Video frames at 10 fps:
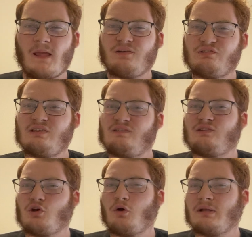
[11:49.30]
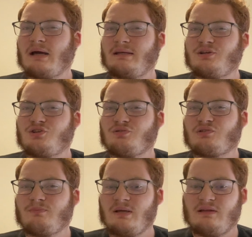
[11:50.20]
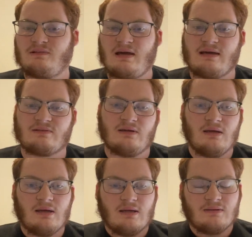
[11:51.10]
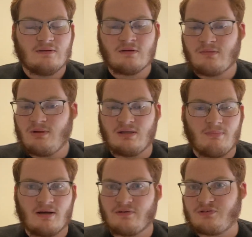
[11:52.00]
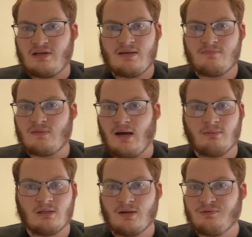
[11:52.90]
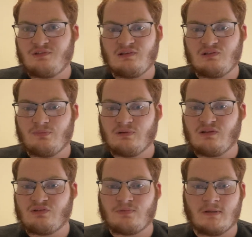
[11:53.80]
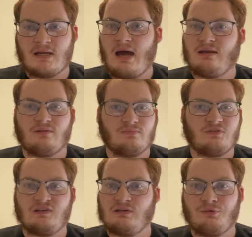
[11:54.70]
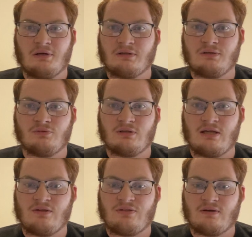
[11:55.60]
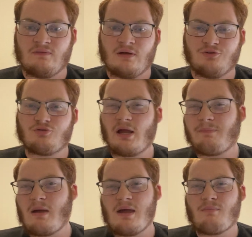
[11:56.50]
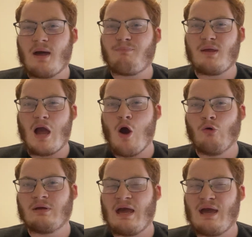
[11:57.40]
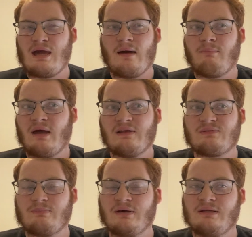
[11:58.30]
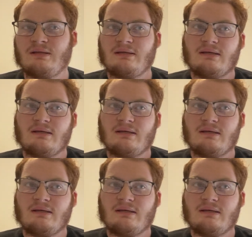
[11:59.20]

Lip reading: since these O-line issues can be intact, they're going to be the better team. I'm going to go with Cincy with this one. I don't see New England doing anything. No, Drake May might be okay at best, but